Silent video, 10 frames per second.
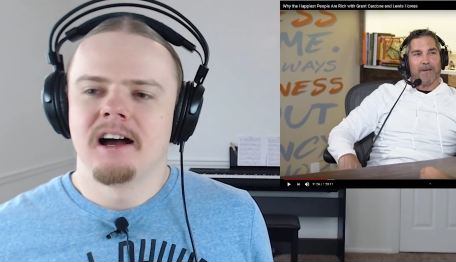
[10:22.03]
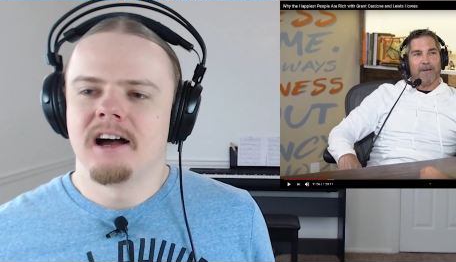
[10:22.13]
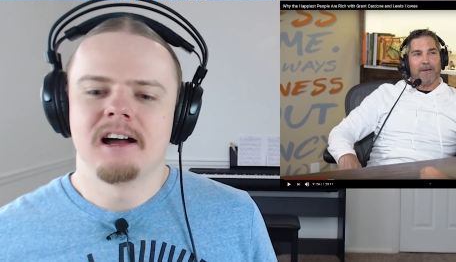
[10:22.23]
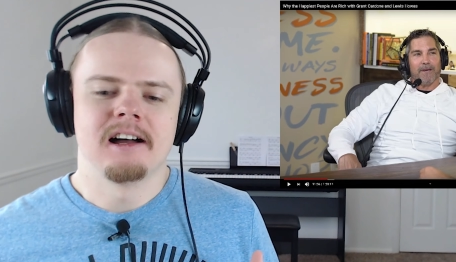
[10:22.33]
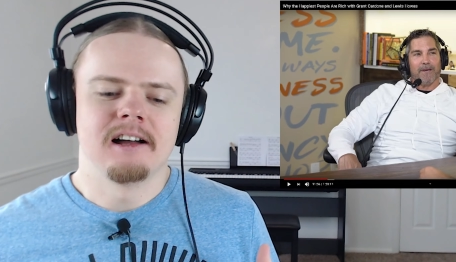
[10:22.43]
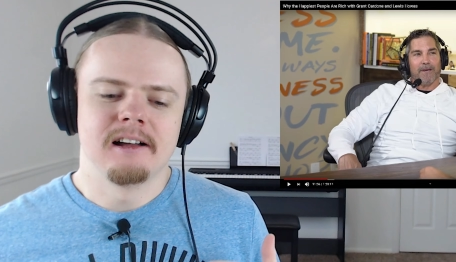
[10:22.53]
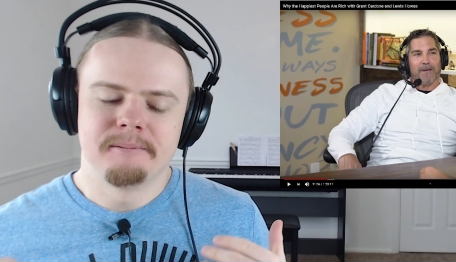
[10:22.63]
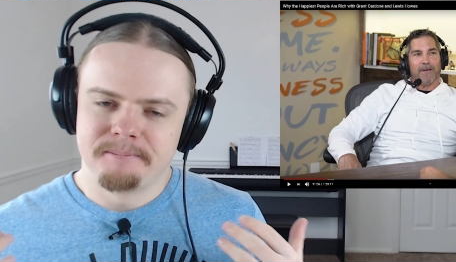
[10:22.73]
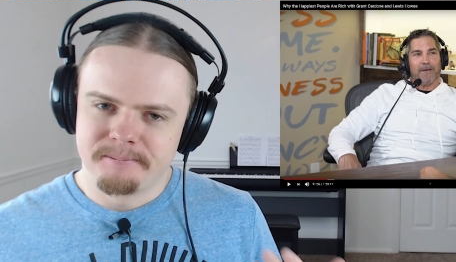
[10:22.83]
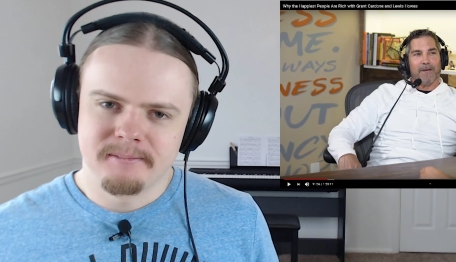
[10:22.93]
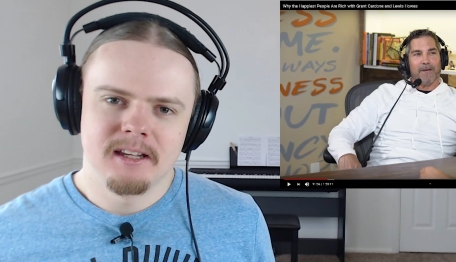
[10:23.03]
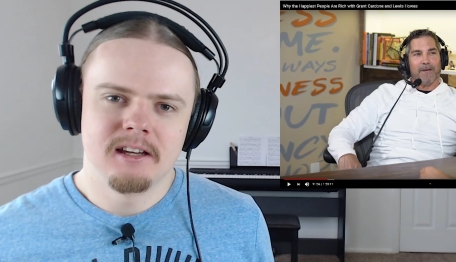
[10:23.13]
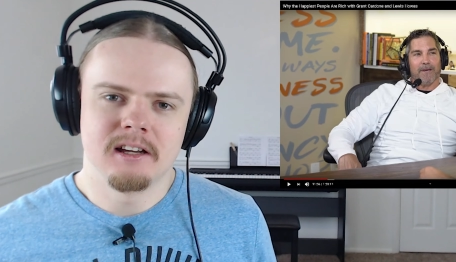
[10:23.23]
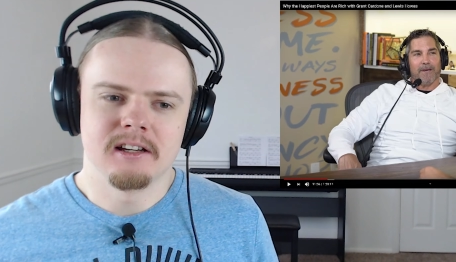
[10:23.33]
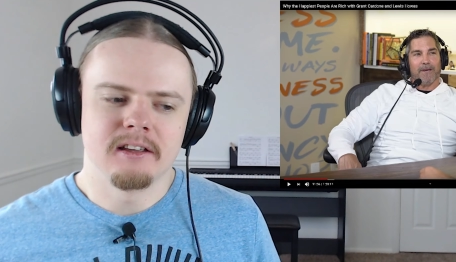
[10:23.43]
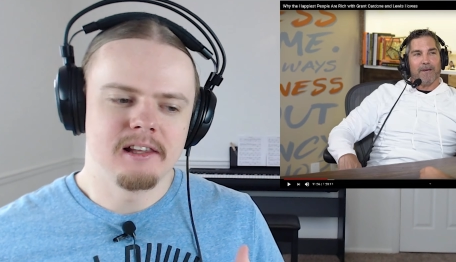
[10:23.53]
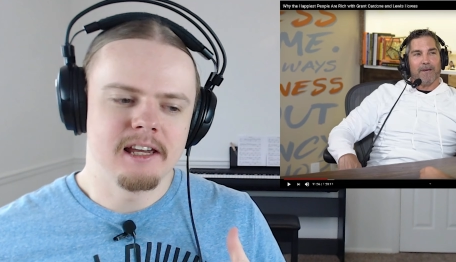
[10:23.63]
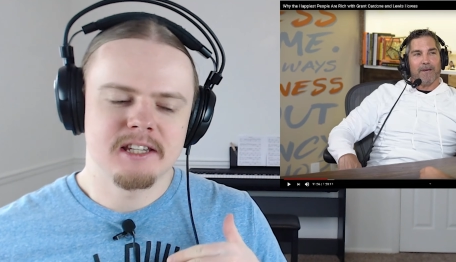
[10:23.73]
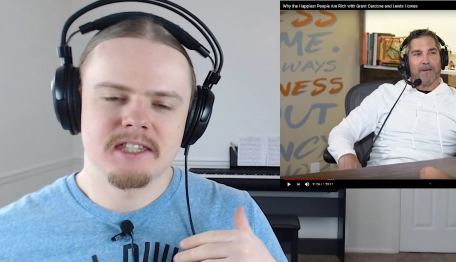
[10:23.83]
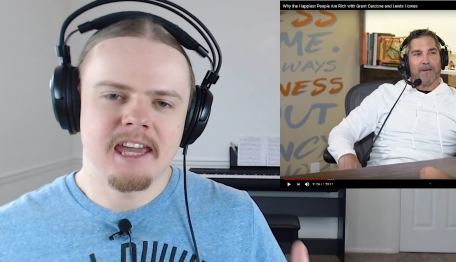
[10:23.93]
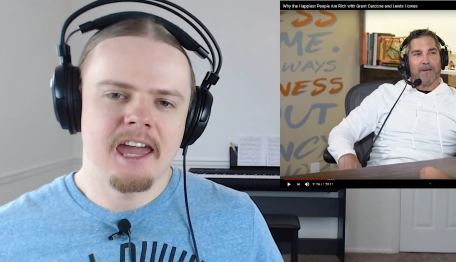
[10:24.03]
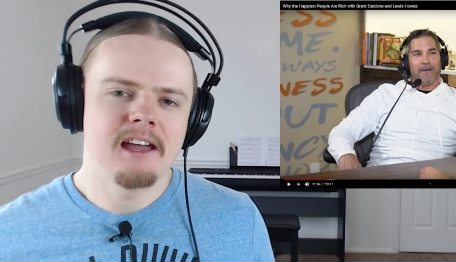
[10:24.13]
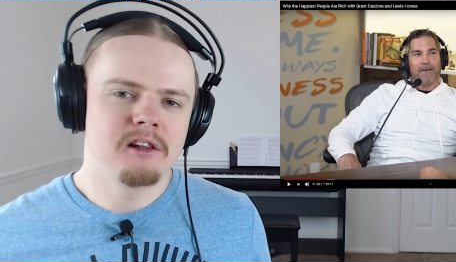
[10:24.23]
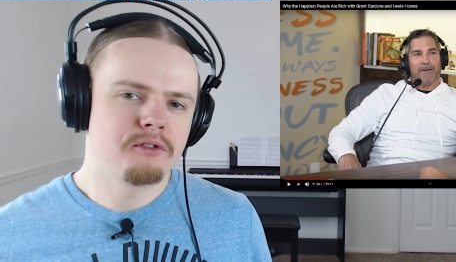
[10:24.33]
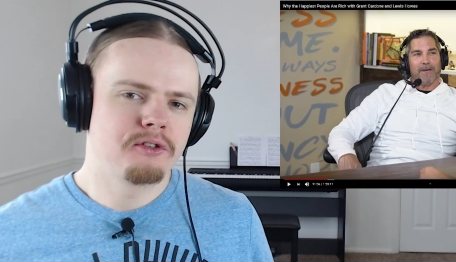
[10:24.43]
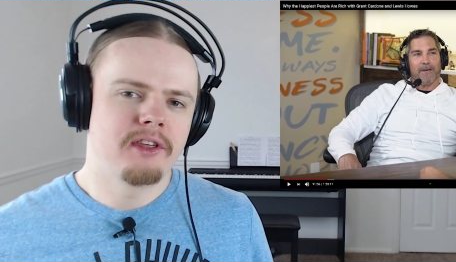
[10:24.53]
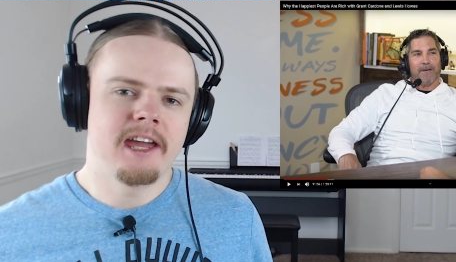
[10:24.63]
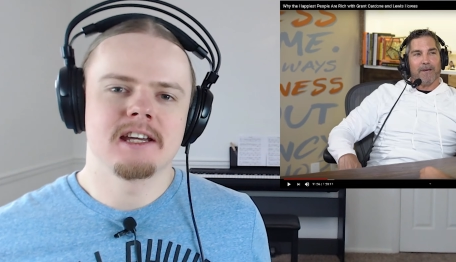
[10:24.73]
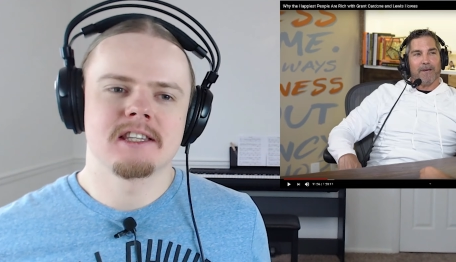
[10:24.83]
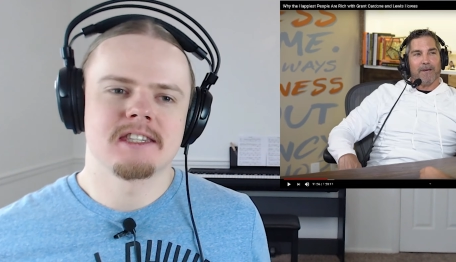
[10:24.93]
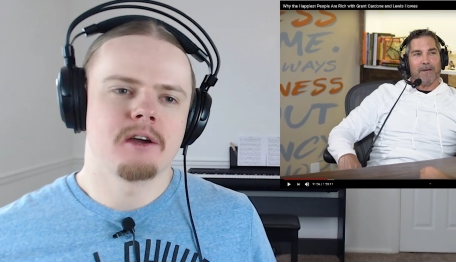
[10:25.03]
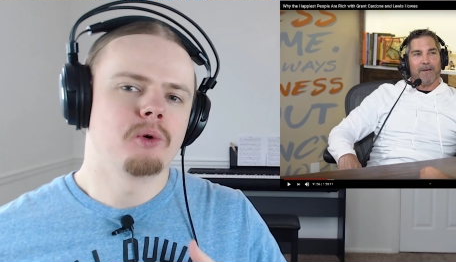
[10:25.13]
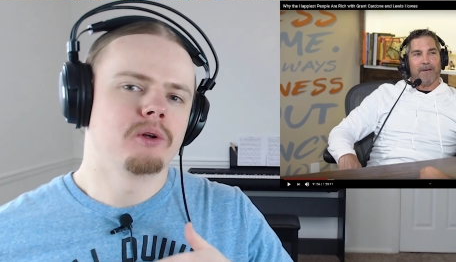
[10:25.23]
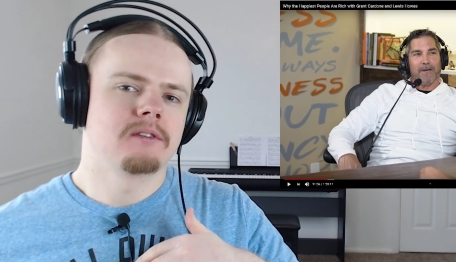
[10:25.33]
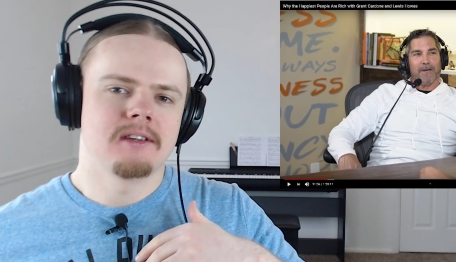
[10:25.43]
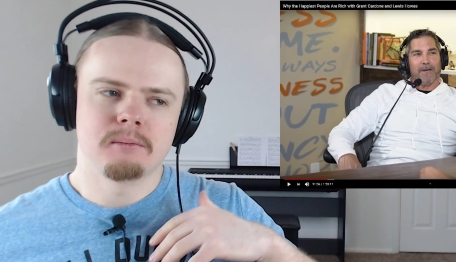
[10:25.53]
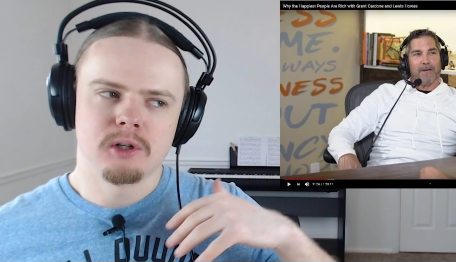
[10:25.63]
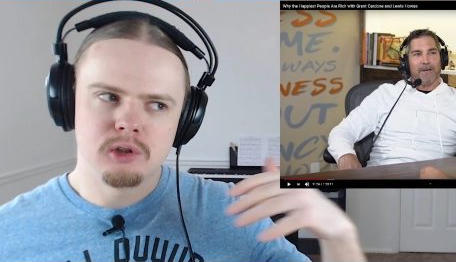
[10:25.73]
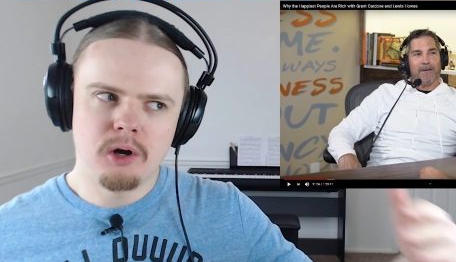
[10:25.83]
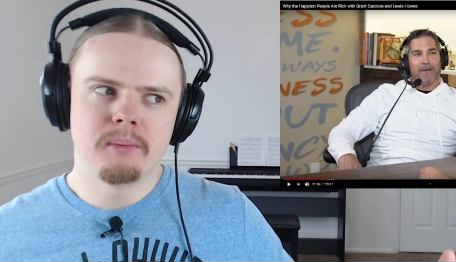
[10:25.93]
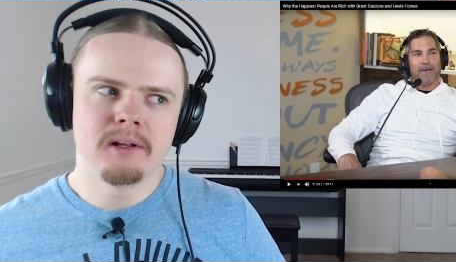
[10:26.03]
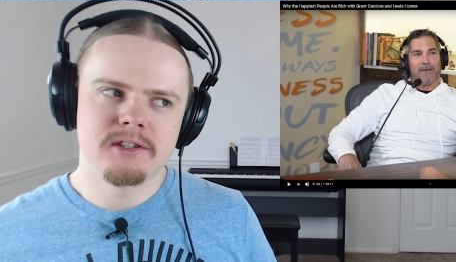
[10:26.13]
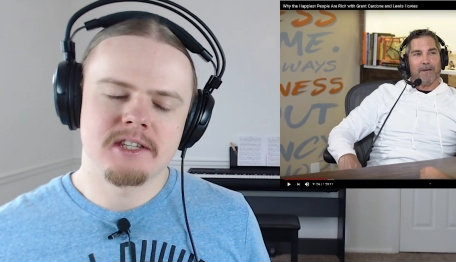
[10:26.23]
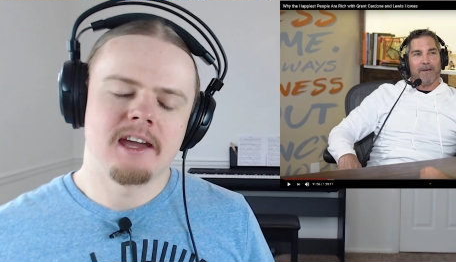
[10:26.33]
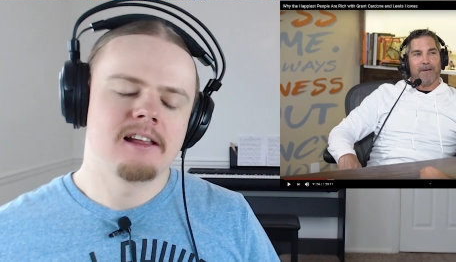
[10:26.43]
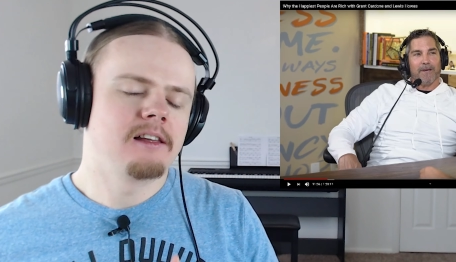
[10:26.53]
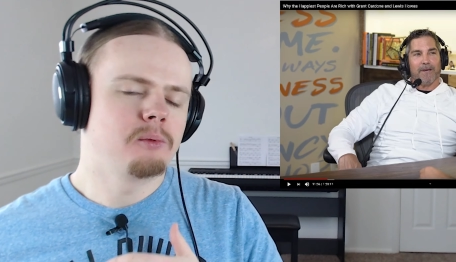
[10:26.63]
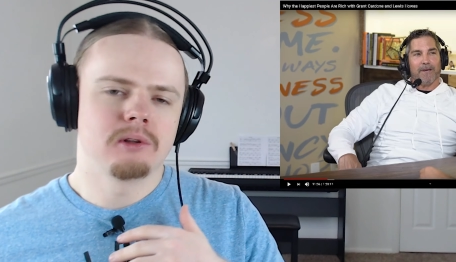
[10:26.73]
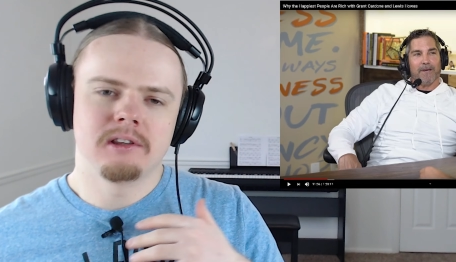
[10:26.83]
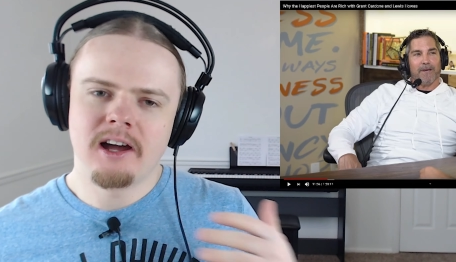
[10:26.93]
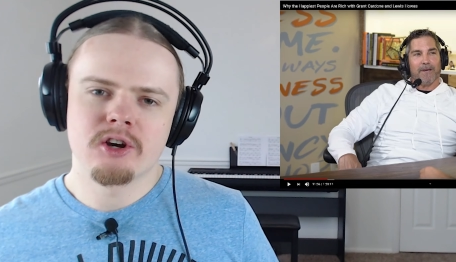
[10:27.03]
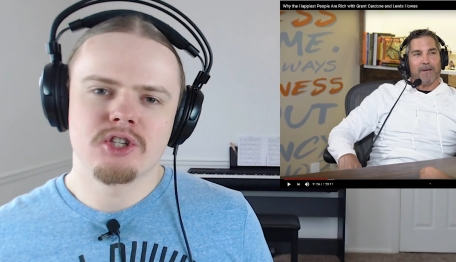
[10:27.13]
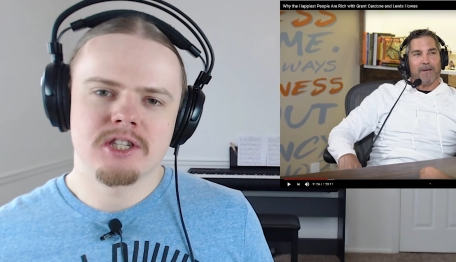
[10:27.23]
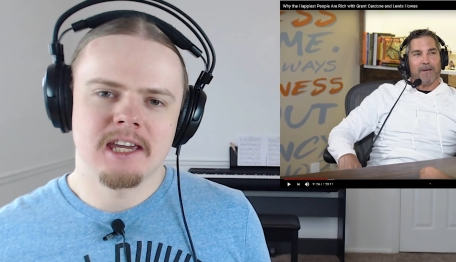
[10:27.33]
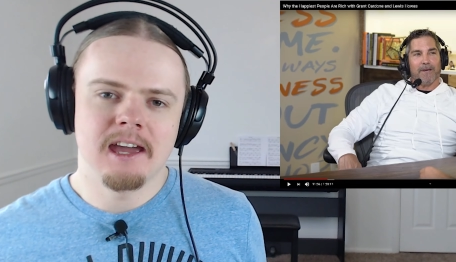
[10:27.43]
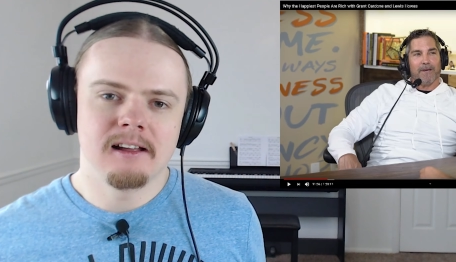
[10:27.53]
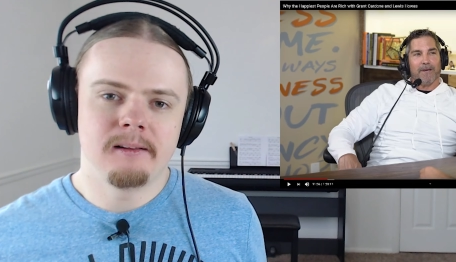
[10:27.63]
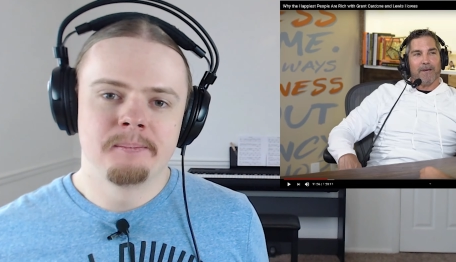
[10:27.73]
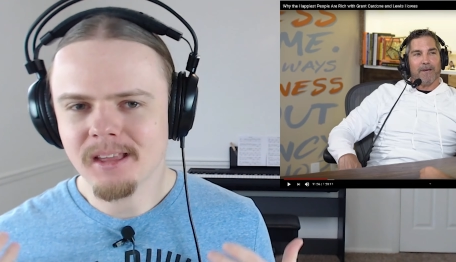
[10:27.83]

Speaker 1: Uh, uh, like scale of things, I want some global scale, I want large scale.